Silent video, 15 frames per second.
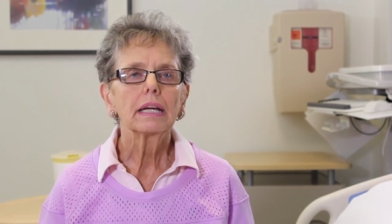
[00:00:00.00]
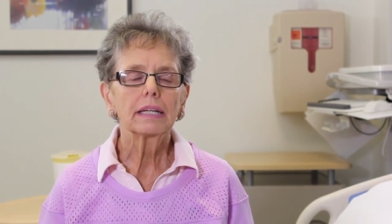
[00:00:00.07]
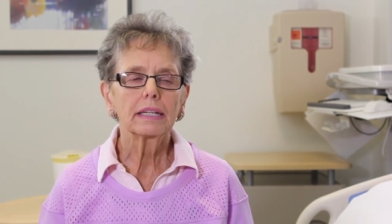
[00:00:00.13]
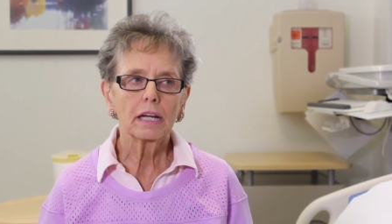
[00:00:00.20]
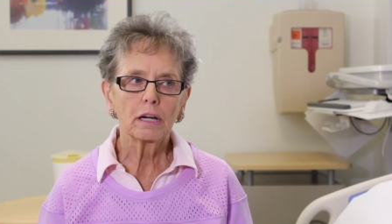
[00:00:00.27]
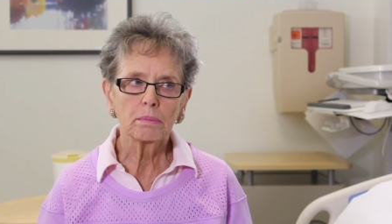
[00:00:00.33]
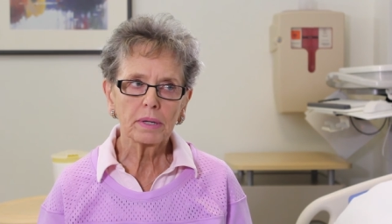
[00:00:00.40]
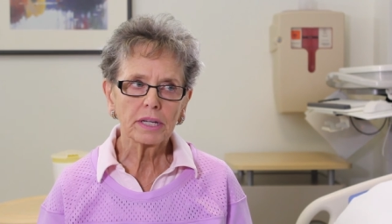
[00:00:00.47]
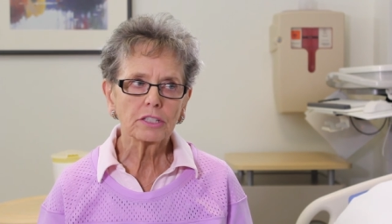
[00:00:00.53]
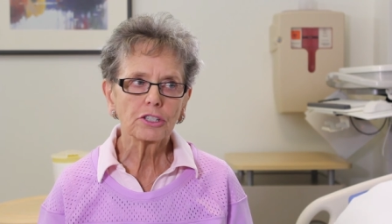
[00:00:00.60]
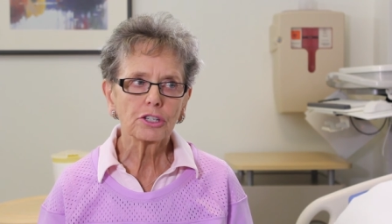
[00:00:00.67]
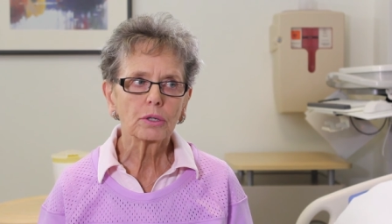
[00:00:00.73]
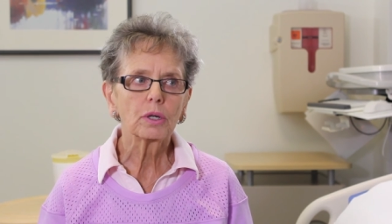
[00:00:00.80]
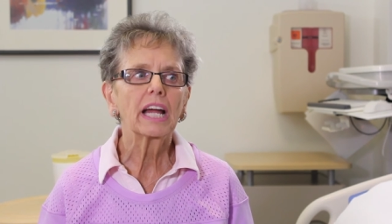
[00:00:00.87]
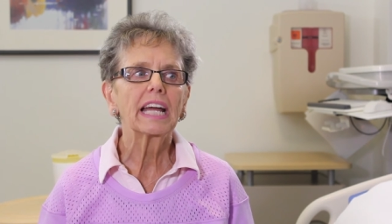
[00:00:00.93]
and I'll make
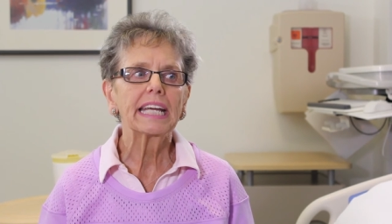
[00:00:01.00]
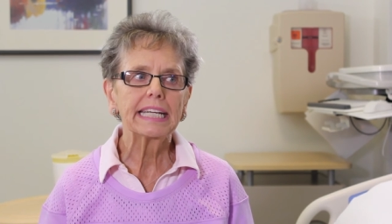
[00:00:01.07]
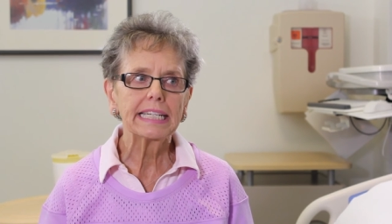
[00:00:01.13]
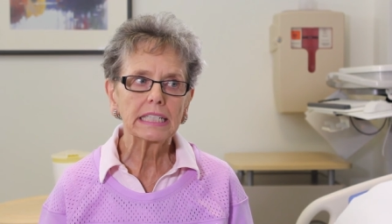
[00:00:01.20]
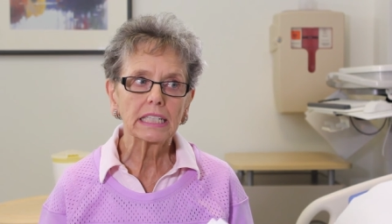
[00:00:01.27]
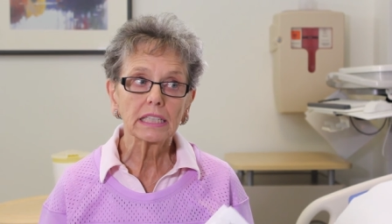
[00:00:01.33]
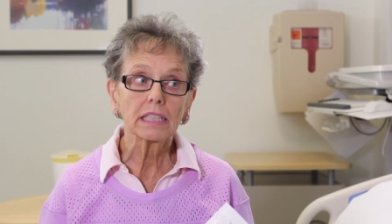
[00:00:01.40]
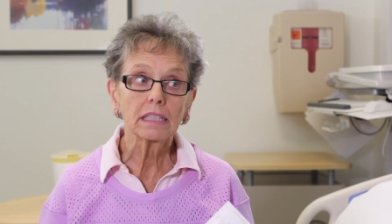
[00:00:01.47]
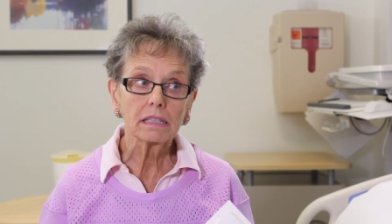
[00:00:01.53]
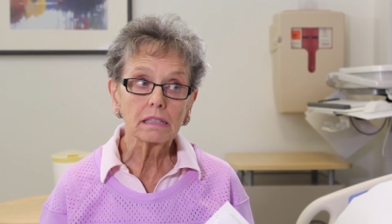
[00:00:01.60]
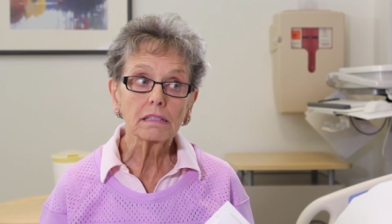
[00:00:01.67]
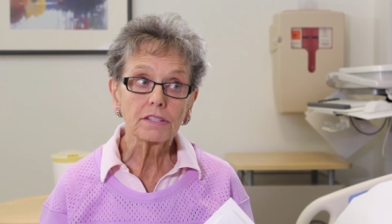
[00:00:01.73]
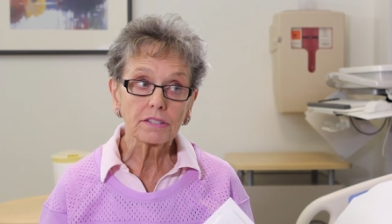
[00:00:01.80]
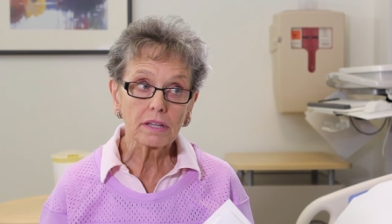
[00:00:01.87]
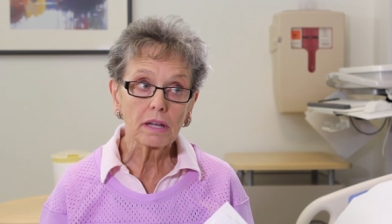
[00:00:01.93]
sure I eat a
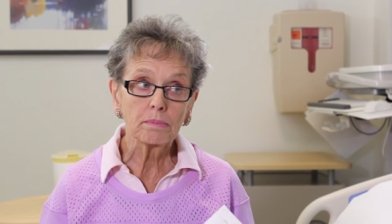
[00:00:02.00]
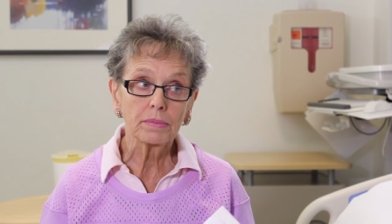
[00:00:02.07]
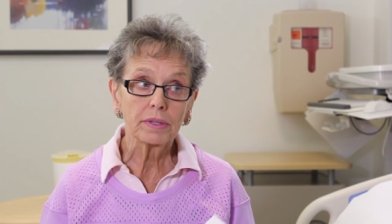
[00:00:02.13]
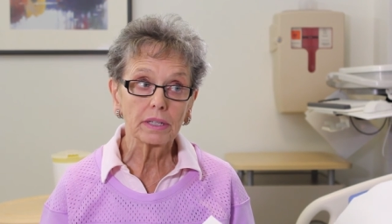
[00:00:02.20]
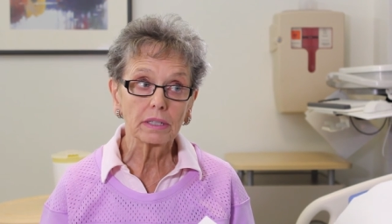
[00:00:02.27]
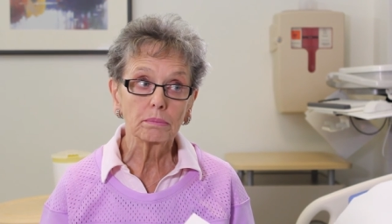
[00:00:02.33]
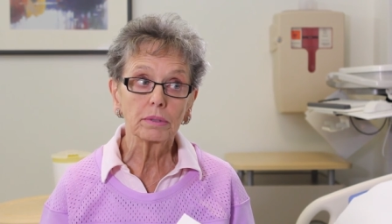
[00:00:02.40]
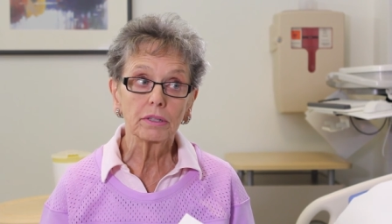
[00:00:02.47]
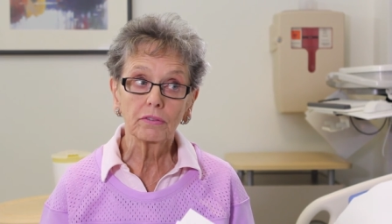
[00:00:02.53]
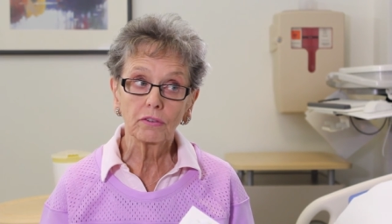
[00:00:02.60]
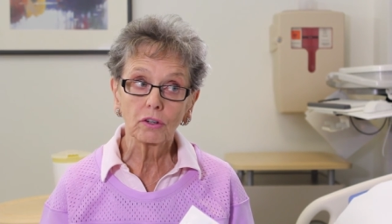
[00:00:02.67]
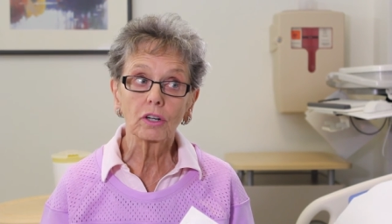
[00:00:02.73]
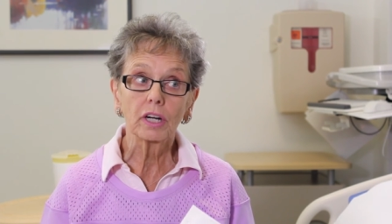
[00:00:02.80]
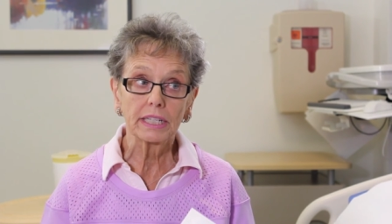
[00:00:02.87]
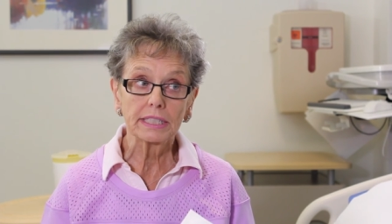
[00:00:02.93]
little something
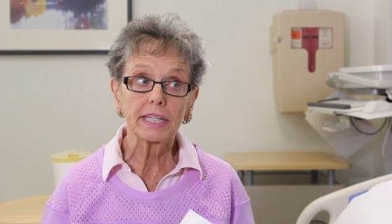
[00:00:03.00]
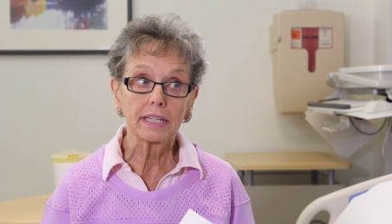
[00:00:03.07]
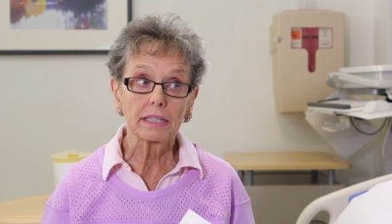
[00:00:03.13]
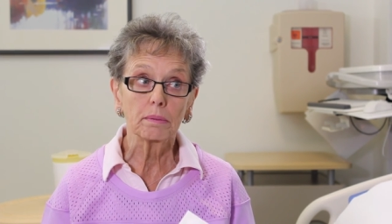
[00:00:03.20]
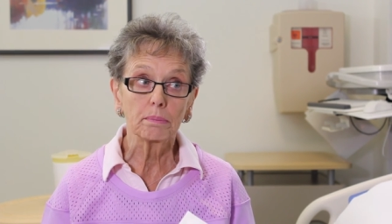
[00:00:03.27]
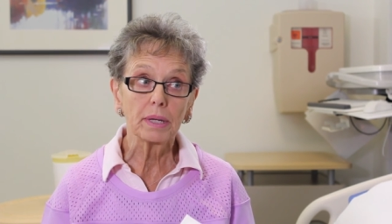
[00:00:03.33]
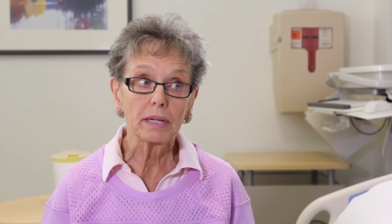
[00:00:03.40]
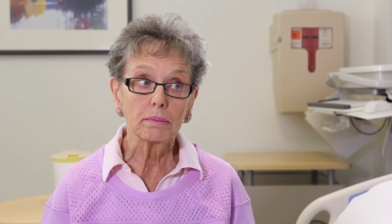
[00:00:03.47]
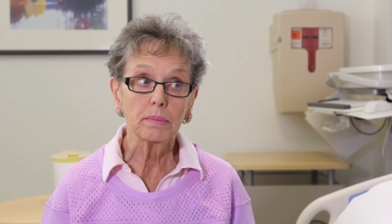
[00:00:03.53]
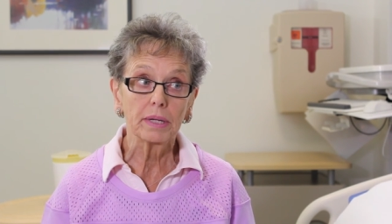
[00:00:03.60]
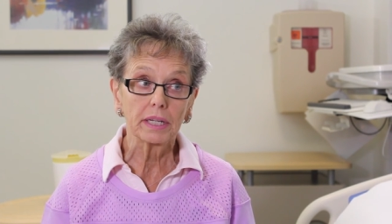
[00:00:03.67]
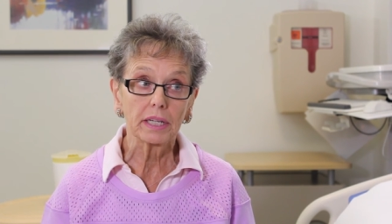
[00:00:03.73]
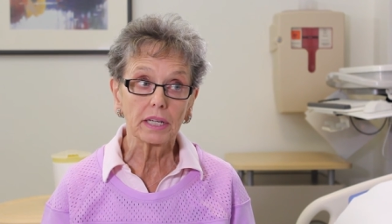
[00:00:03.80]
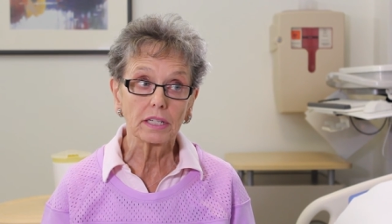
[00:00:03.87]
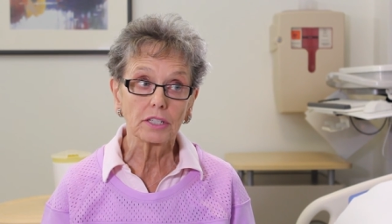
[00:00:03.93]
before I take a pain
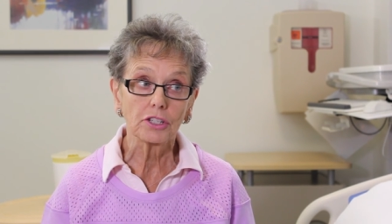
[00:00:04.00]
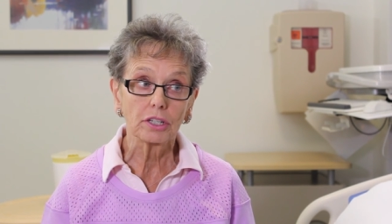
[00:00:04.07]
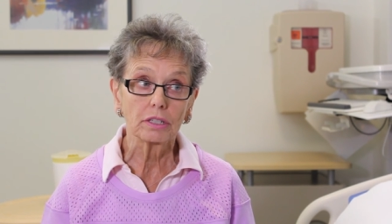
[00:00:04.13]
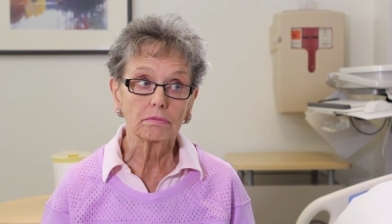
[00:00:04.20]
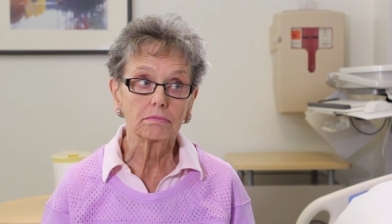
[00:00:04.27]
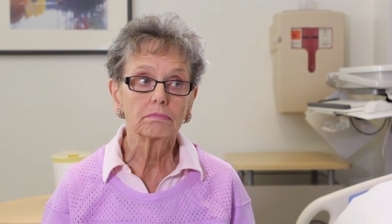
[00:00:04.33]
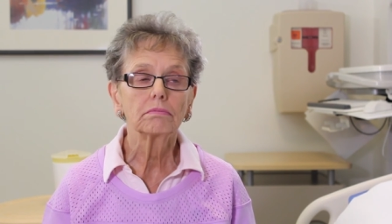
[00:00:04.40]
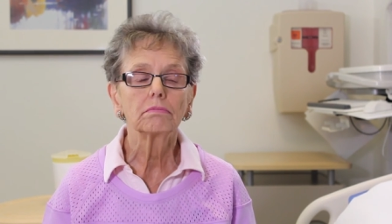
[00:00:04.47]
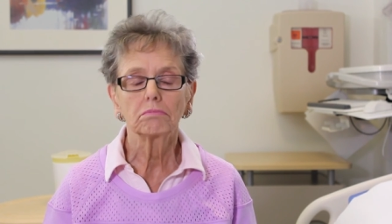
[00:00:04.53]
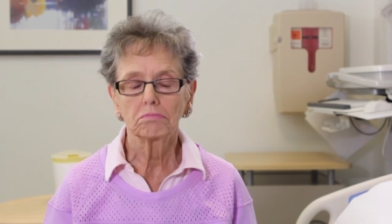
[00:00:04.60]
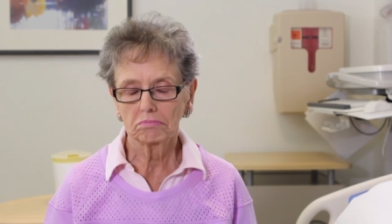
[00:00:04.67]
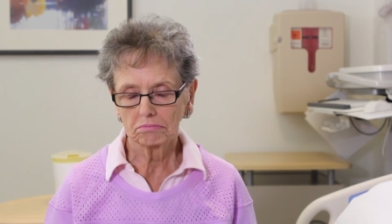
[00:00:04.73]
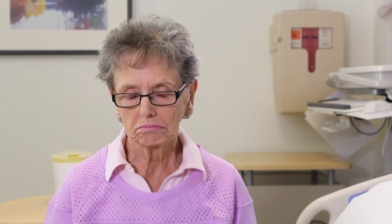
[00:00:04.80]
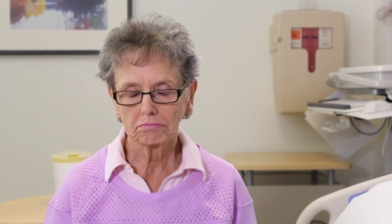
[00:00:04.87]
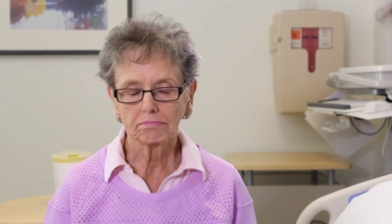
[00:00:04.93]
medication.
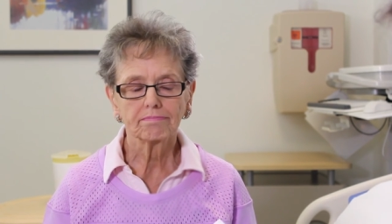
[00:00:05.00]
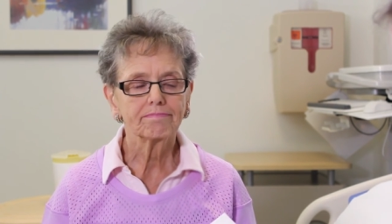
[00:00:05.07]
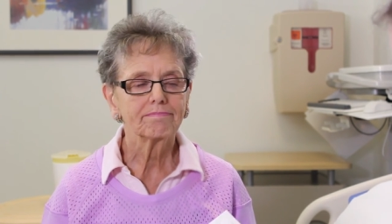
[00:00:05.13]
Perfect.